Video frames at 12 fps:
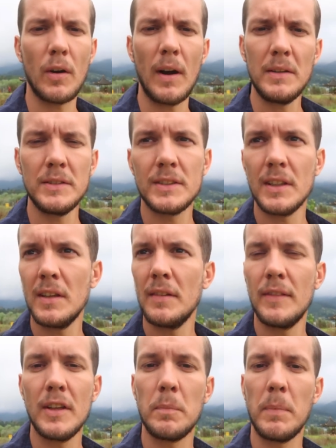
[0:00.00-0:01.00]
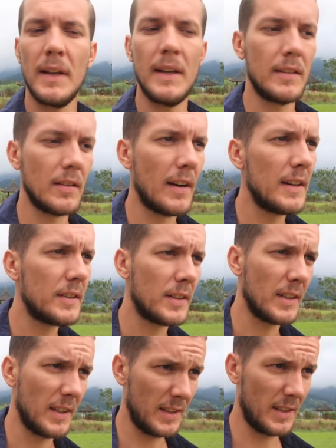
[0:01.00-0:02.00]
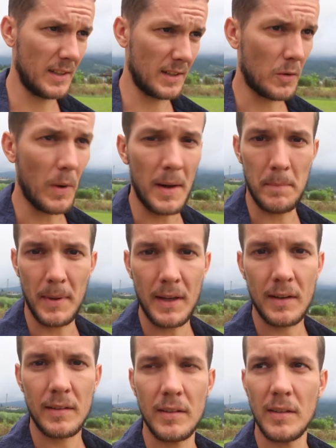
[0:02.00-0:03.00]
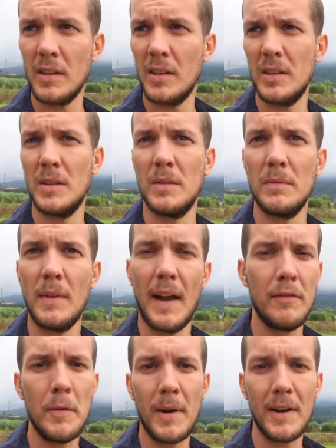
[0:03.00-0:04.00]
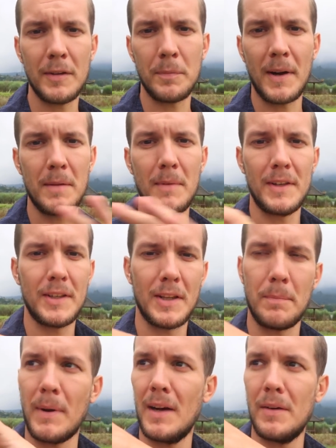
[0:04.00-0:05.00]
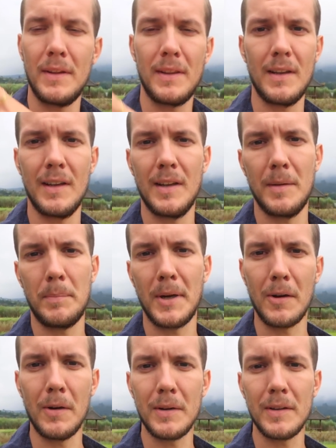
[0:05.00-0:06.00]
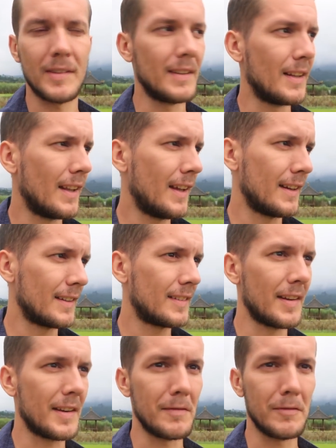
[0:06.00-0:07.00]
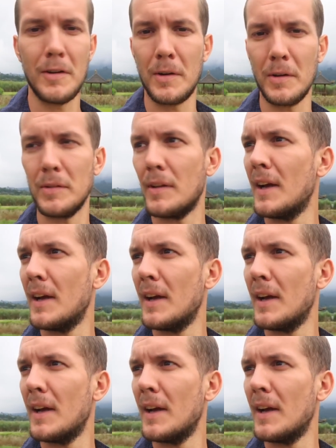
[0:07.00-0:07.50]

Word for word: grounds of this place are actually quite big, so everybody's pretty much at the part with the pagodas in the lake taking photos